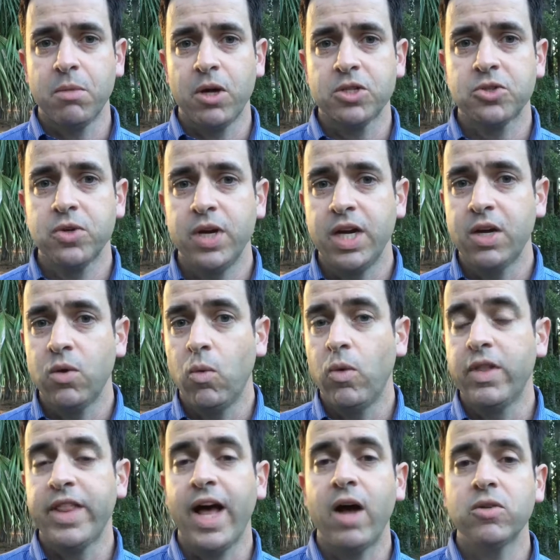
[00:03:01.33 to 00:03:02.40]
Moss Creek
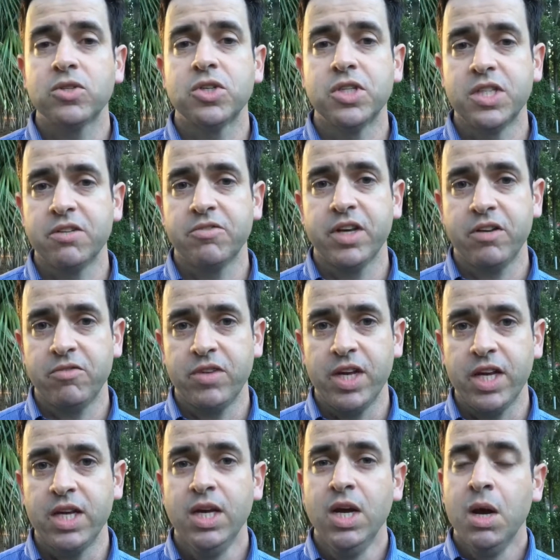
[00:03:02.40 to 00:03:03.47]
without certificate
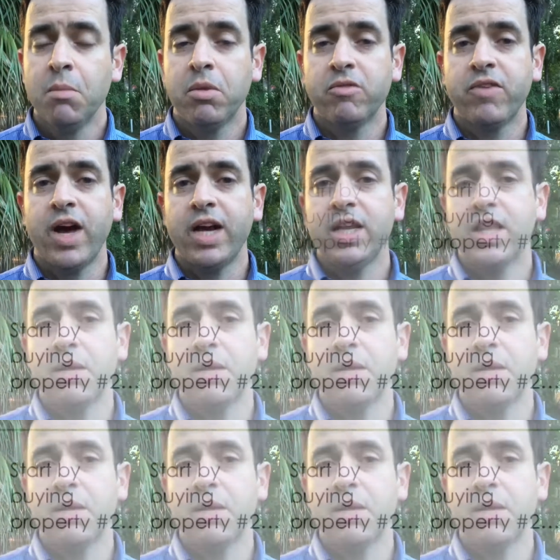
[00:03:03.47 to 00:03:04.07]
fee, provided